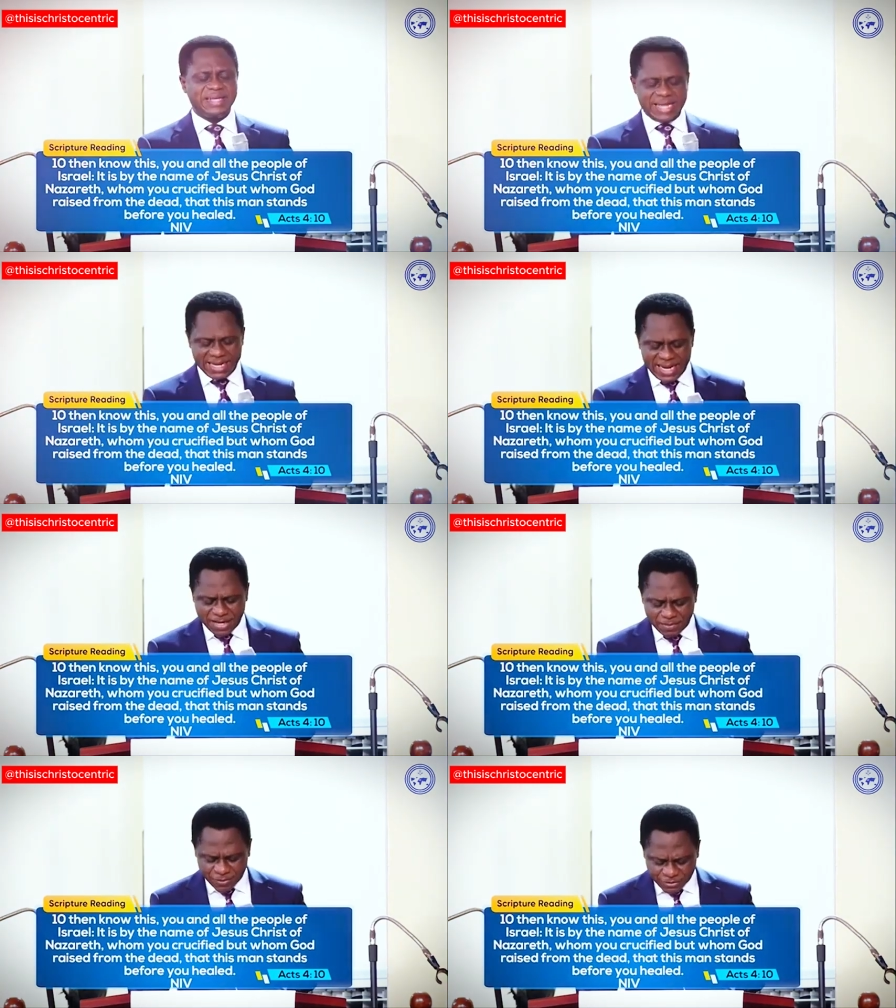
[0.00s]
The
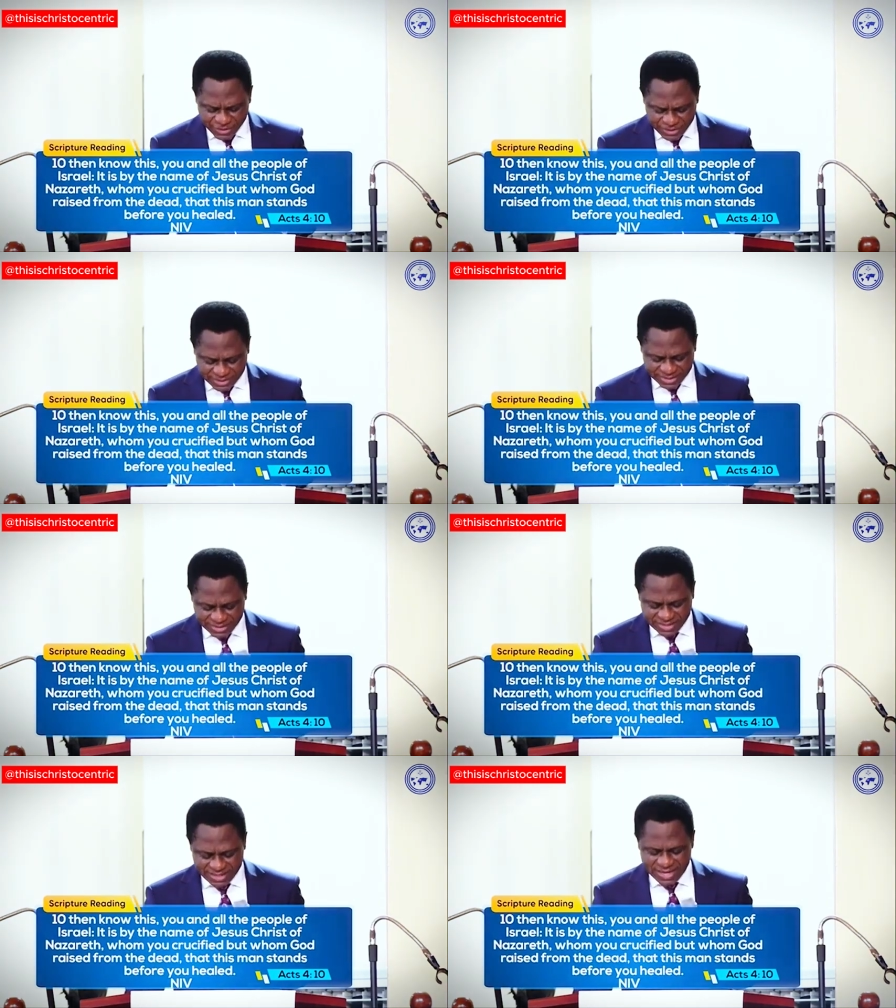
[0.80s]
name of
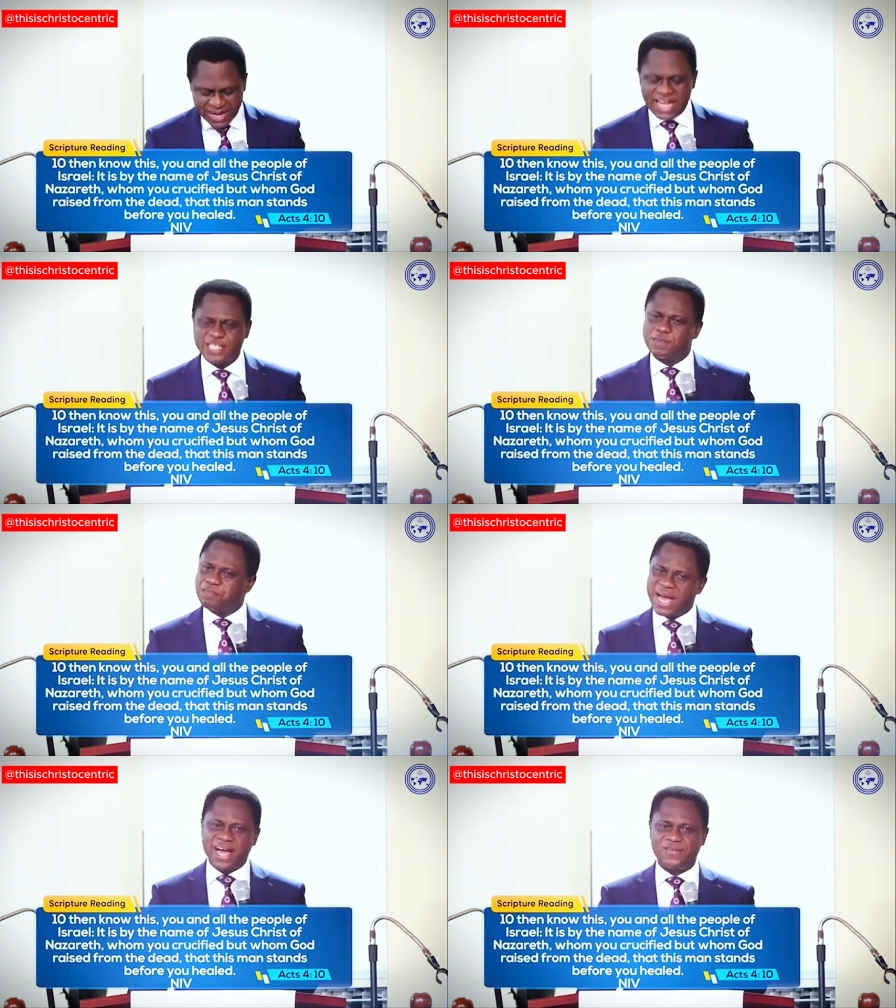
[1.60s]
Jesus has
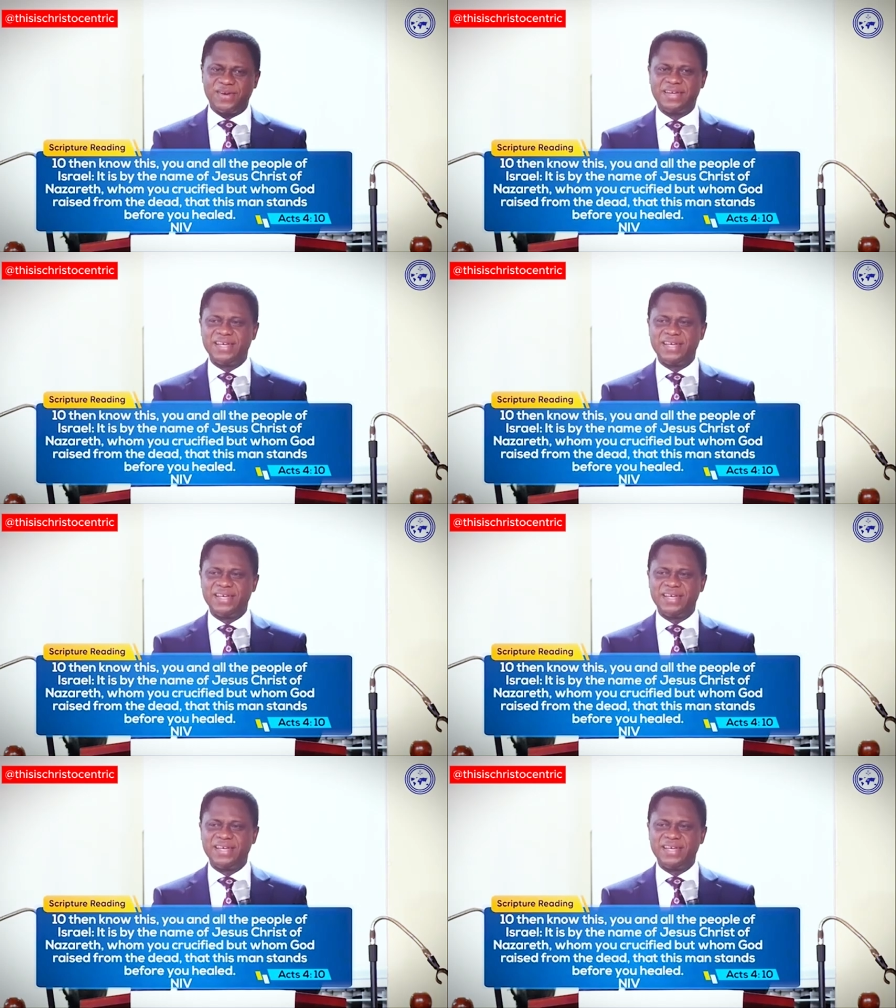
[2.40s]
power.